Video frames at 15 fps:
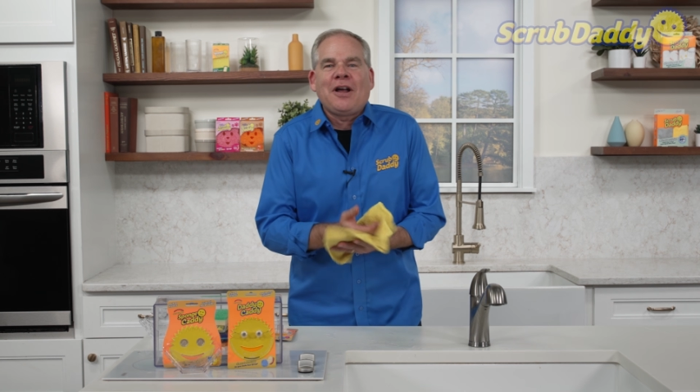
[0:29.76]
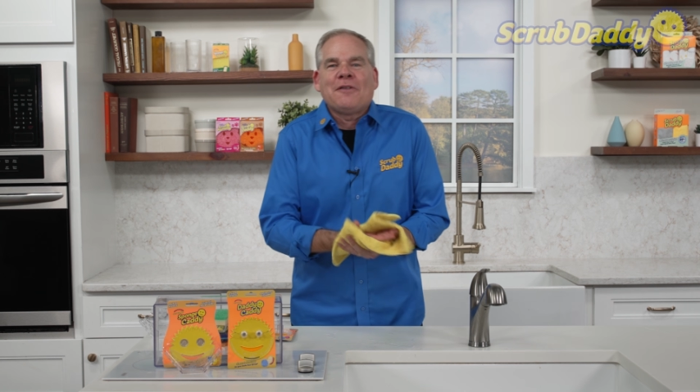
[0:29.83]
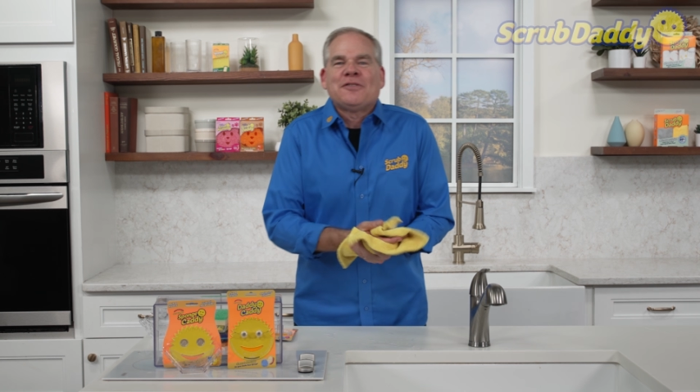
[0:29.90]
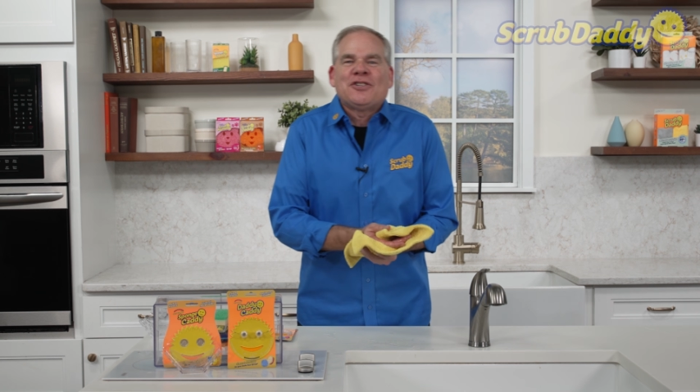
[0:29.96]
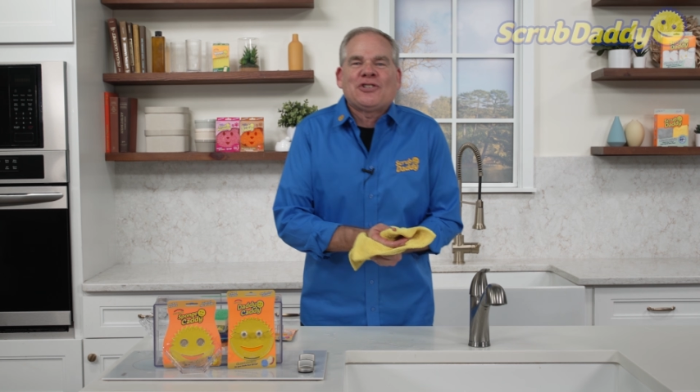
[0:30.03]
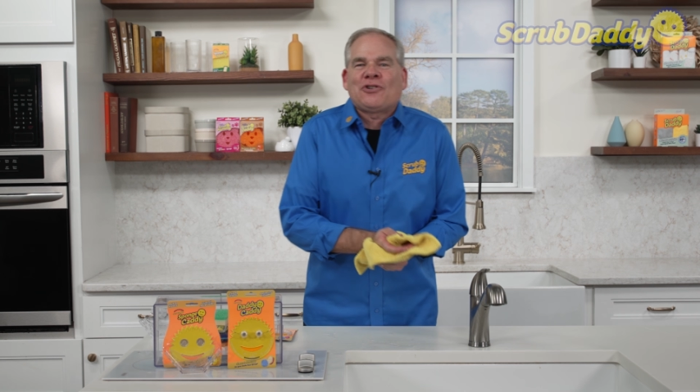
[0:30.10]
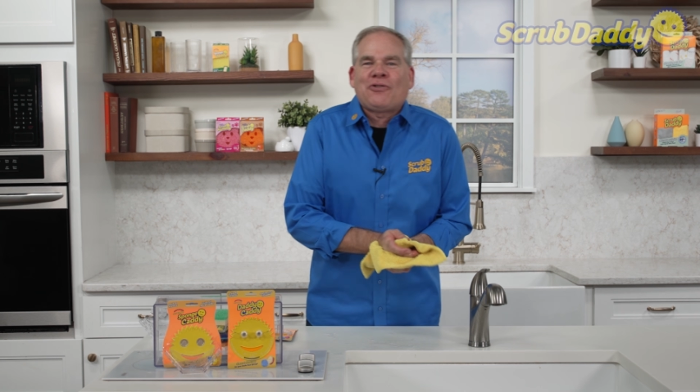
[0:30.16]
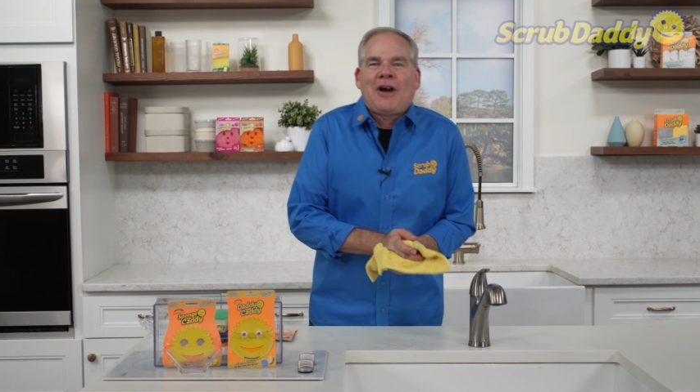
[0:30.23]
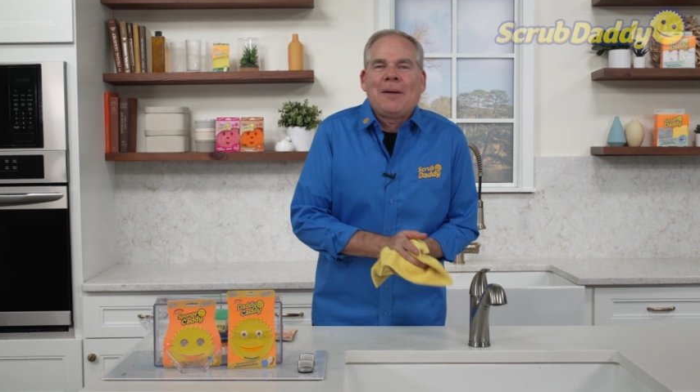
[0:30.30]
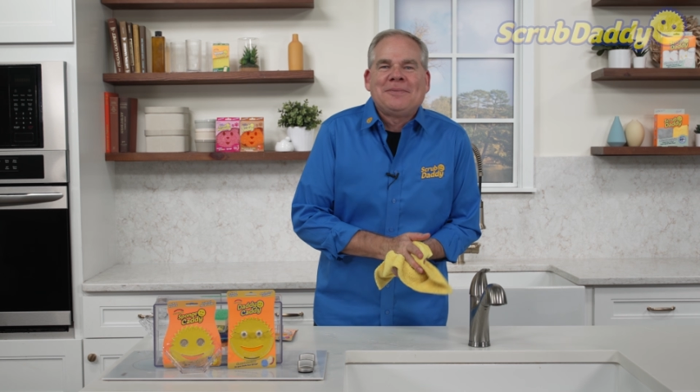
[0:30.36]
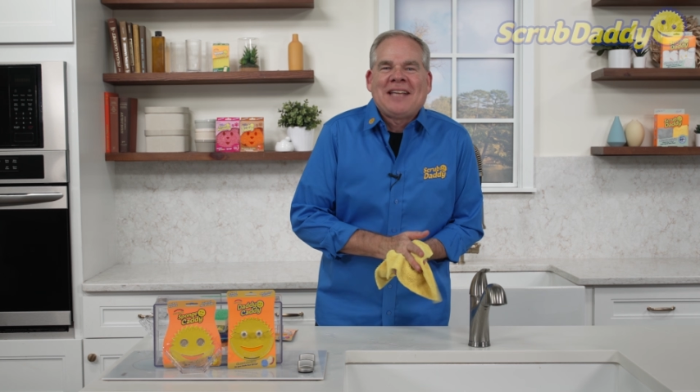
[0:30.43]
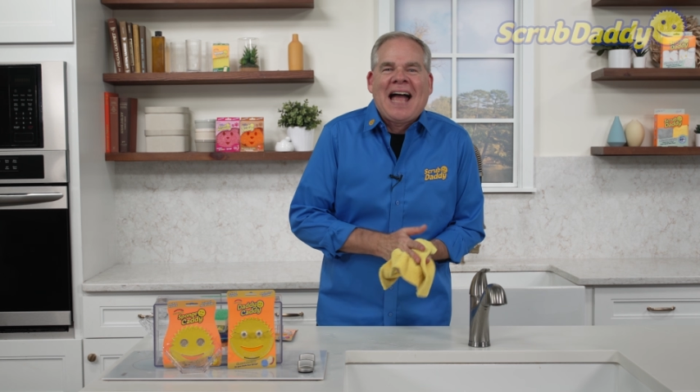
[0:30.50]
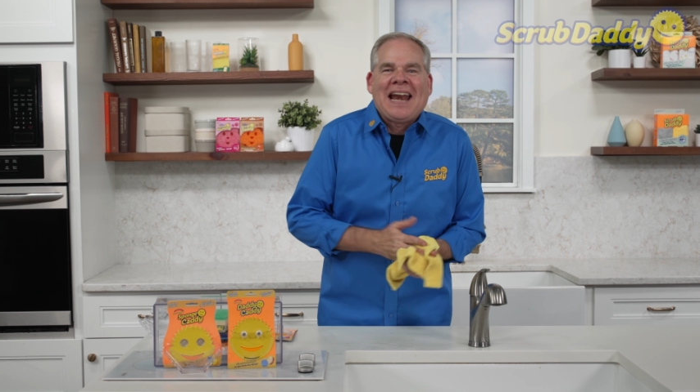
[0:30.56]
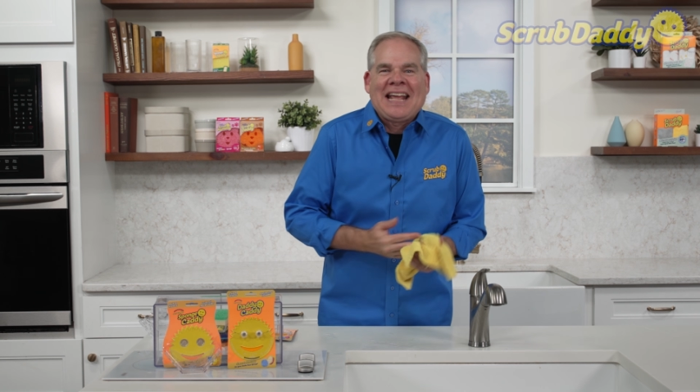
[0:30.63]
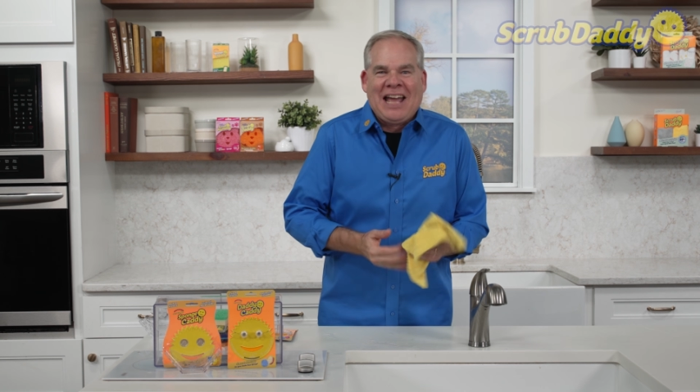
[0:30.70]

of Scrub Daddy